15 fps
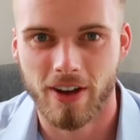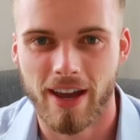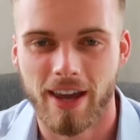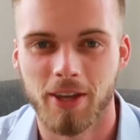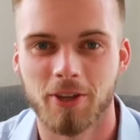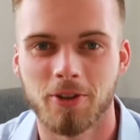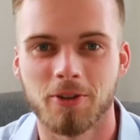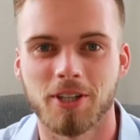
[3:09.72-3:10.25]
Okay,
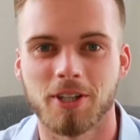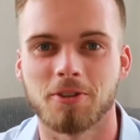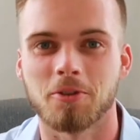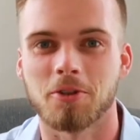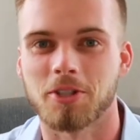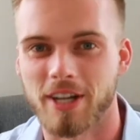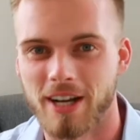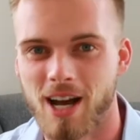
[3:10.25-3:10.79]
you need
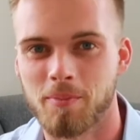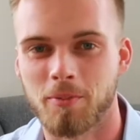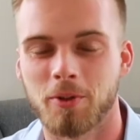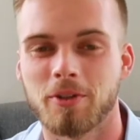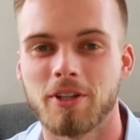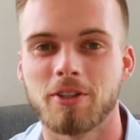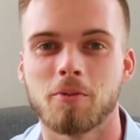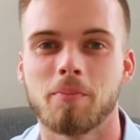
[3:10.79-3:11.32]
to shut up,
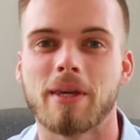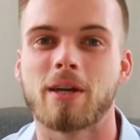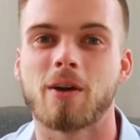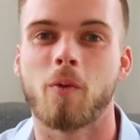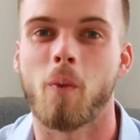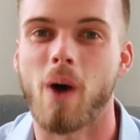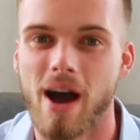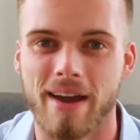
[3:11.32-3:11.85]
you need to be
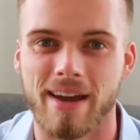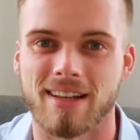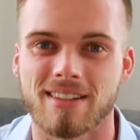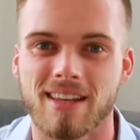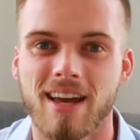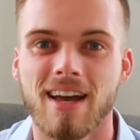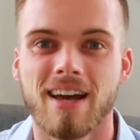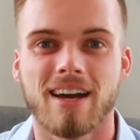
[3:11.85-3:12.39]
quiet.